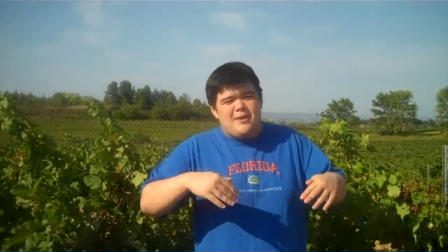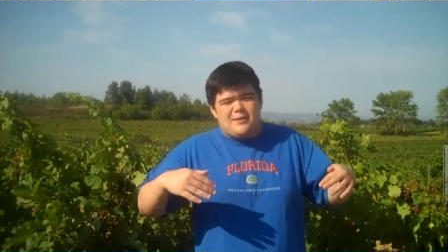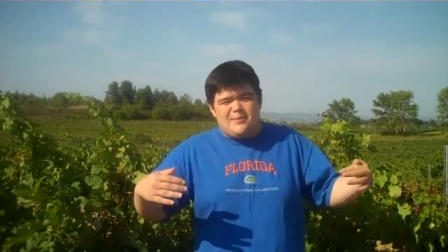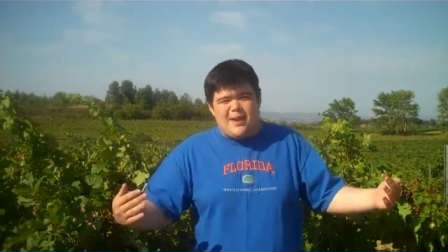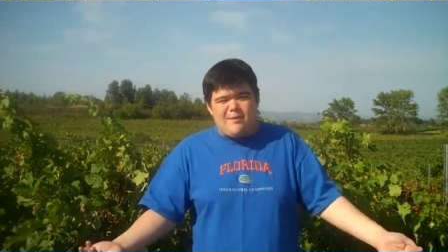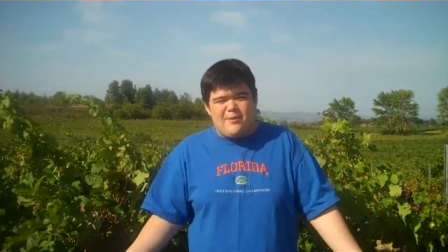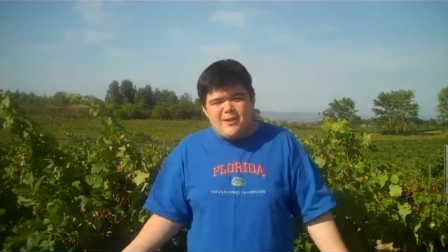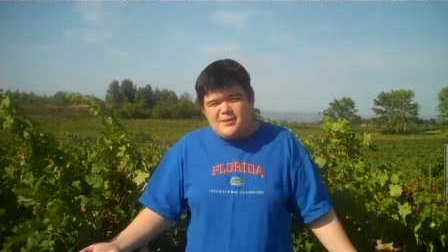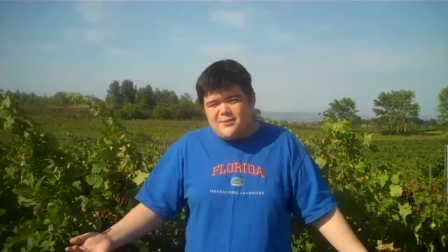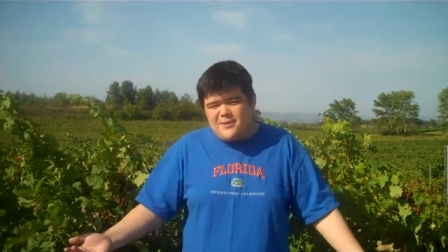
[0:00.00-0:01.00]
some
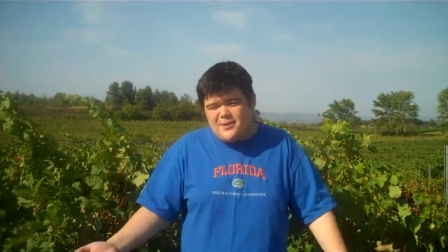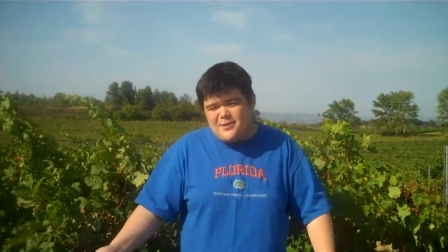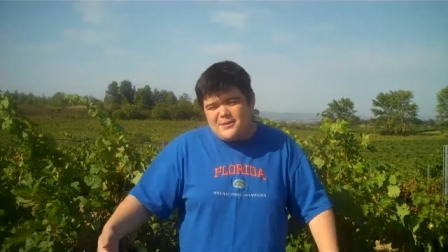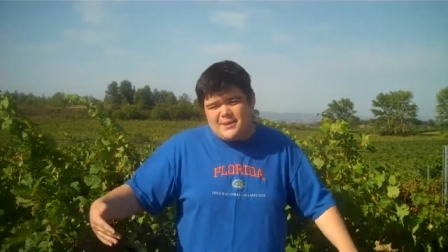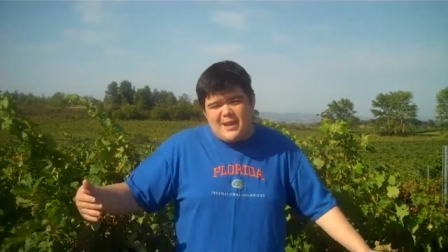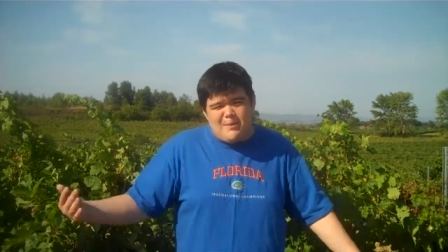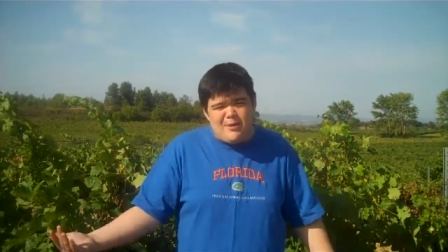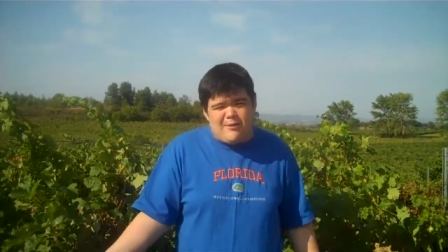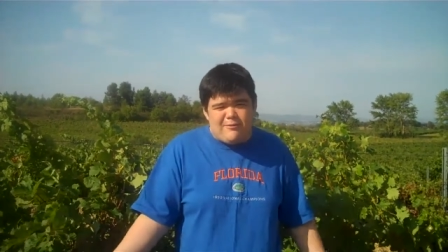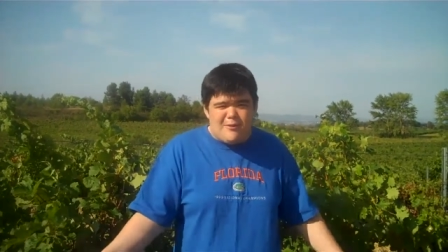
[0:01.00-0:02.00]
Cabernet Sauvignons and
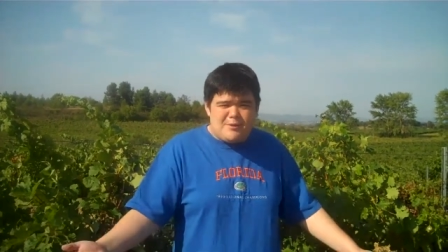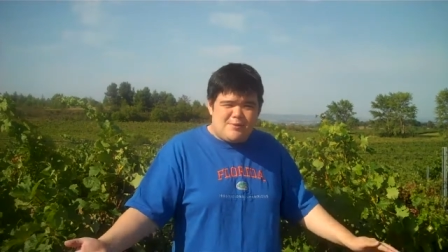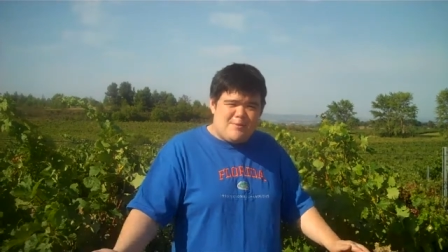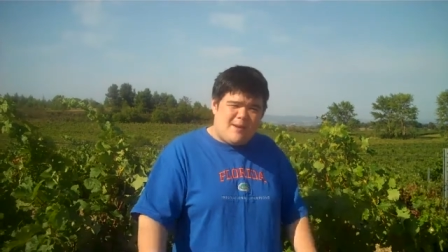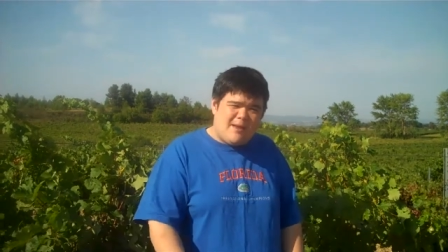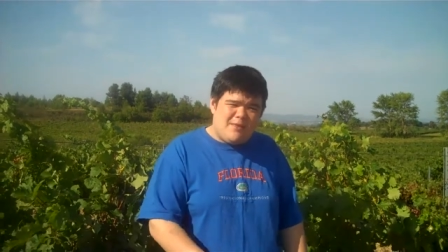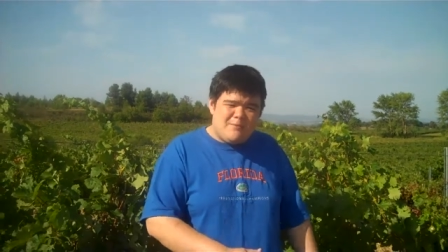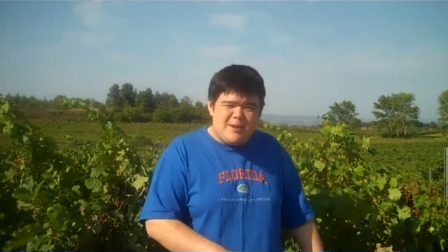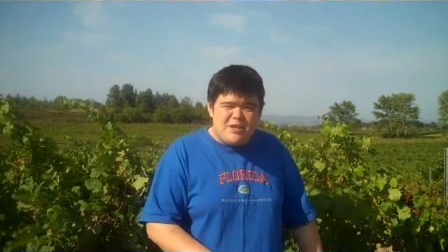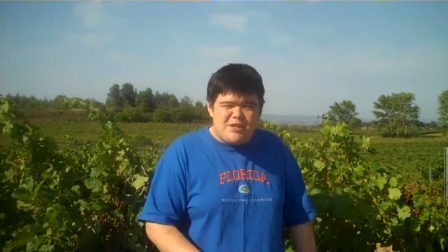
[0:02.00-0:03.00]
Cabernet Francs from around
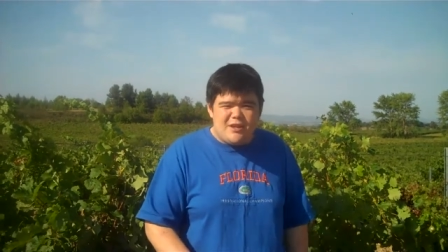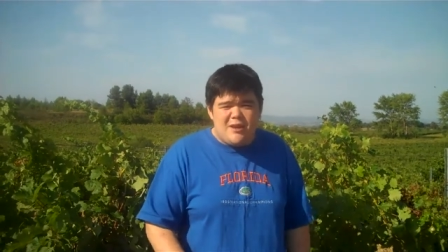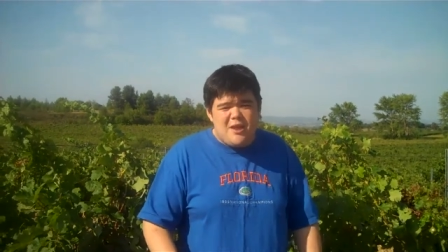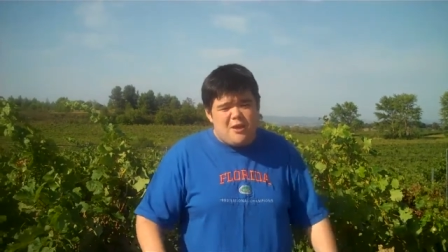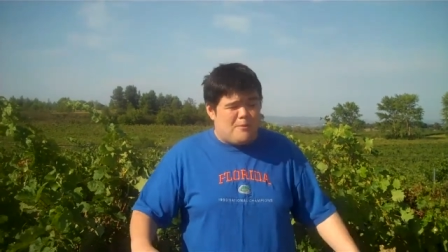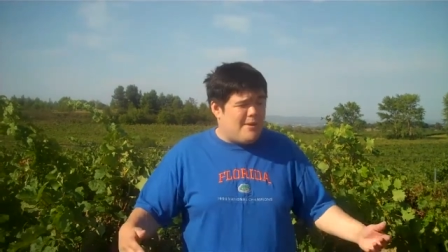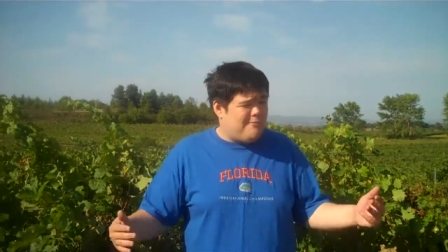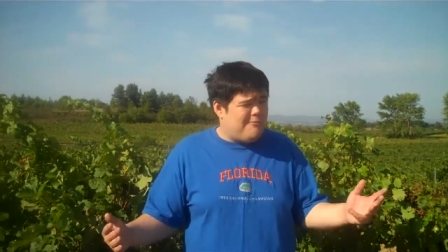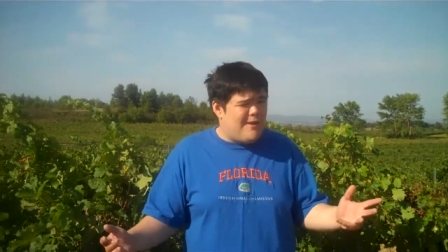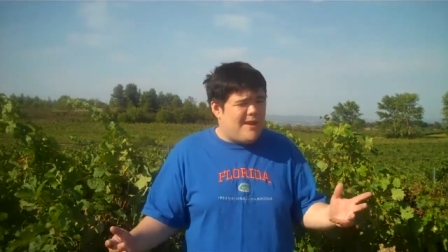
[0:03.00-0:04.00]
the region,
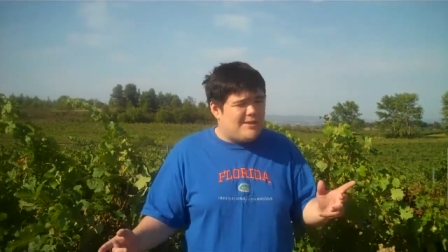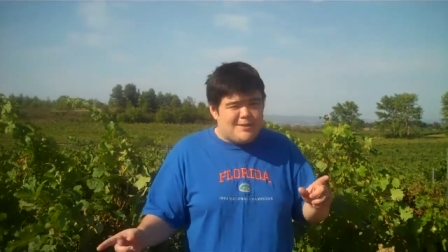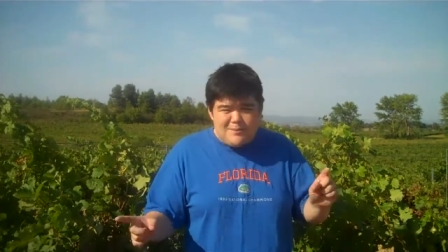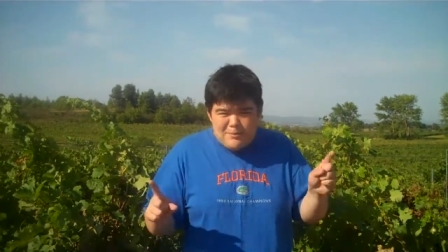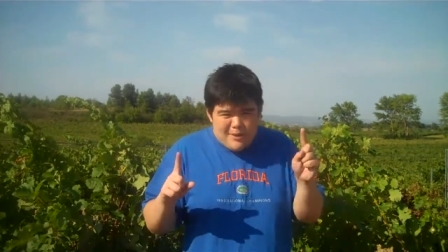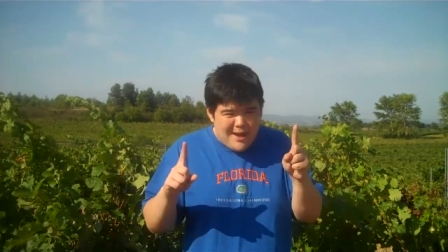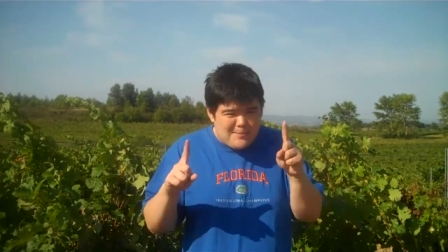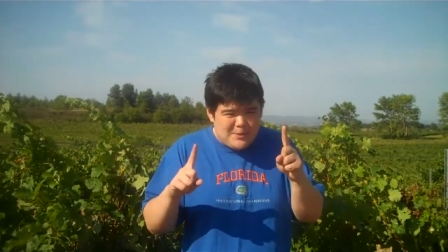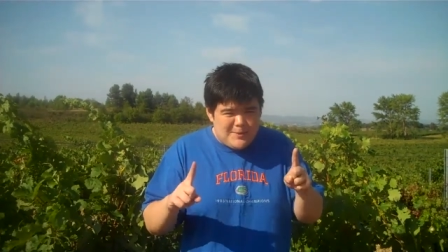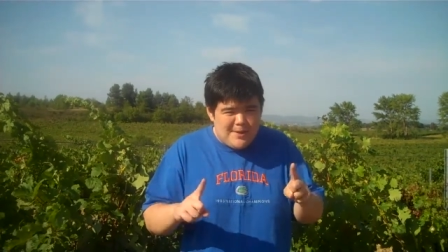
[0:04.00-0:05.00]
around France,
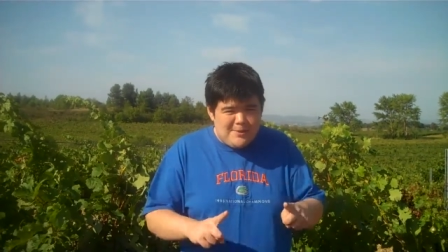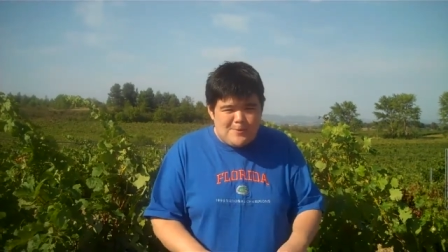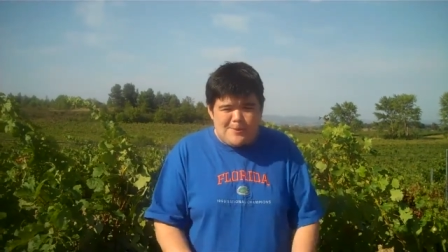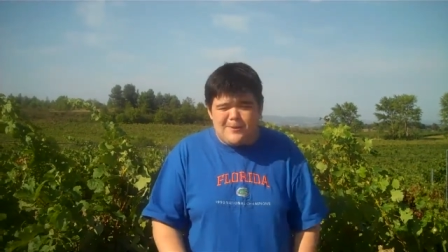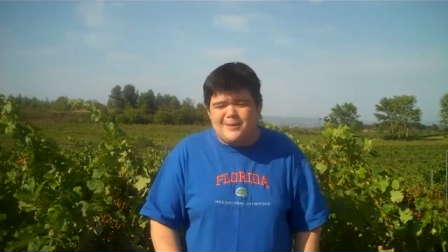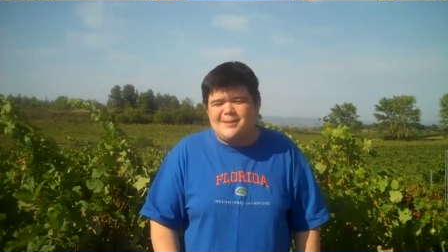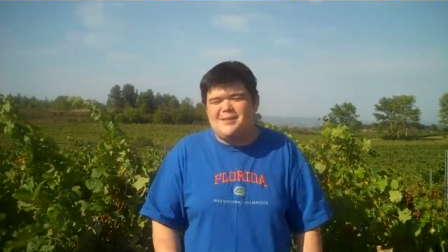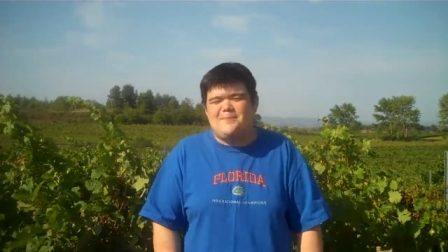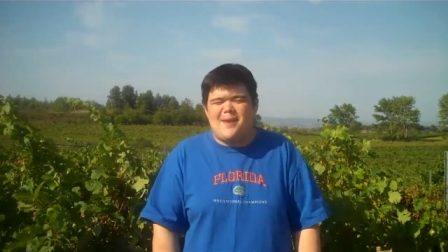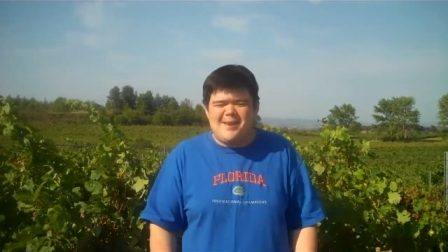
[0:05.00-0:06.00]
perhaps around the
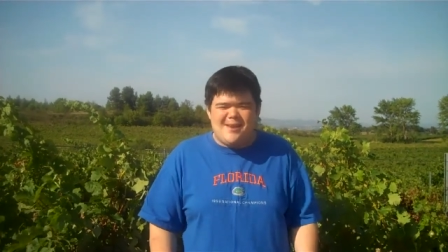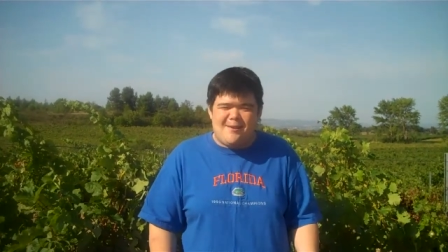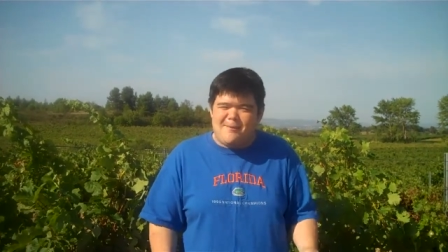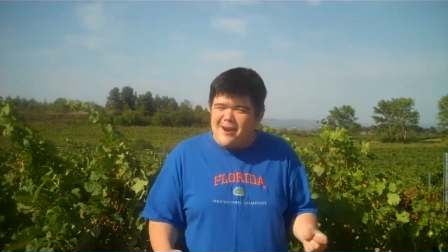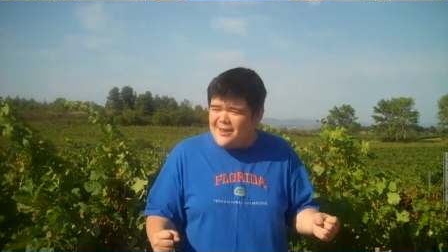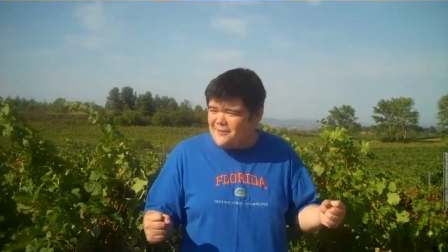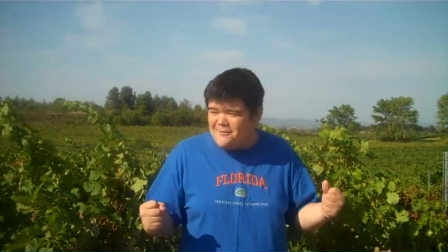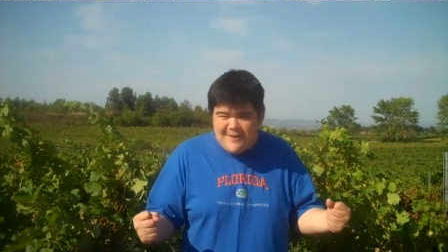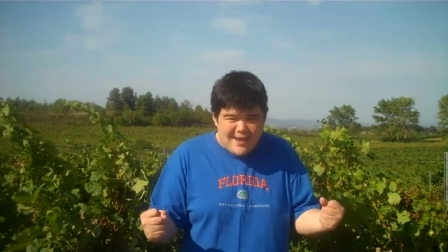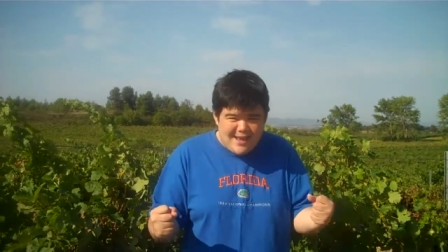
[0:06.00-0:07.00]
world, depending on what I can
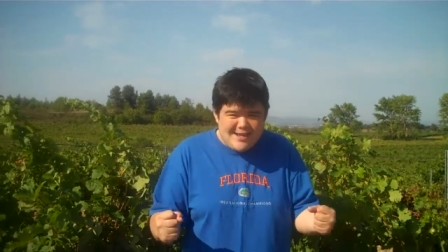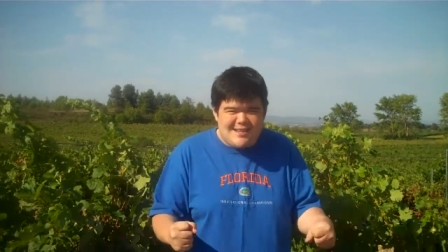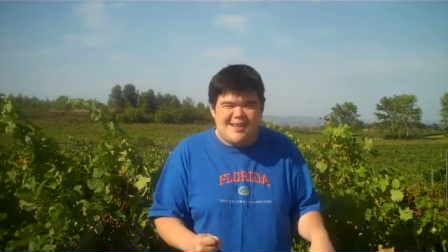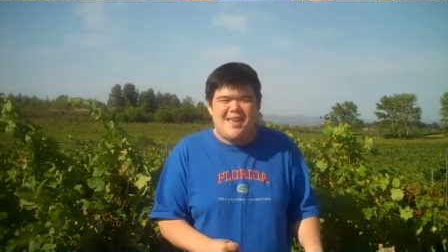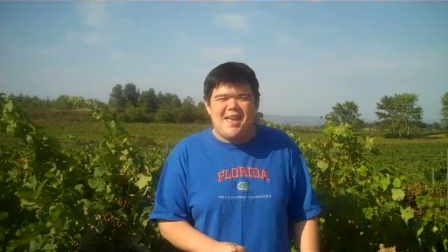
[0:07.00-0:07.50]
find.